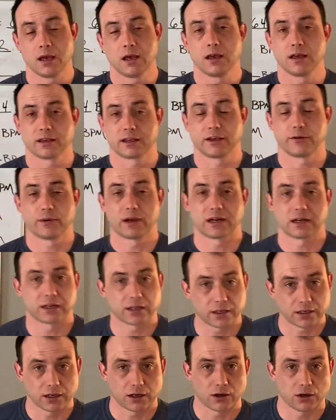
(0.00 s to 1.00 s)
Get ready to
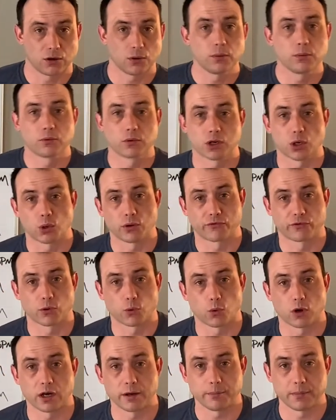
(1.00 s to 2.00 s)
go. We're going for
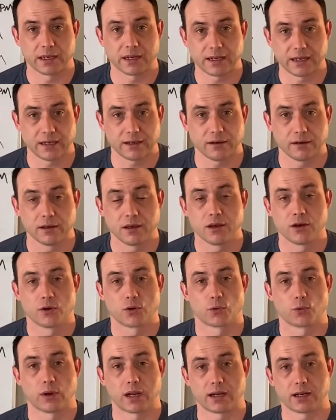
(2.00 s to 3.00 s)
1 minute.
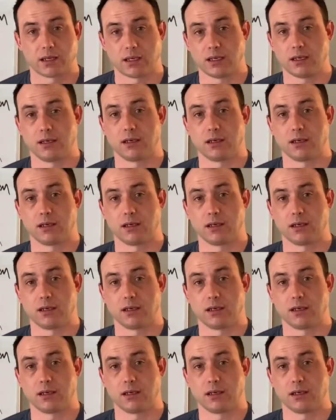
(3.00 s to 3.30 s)
Ready,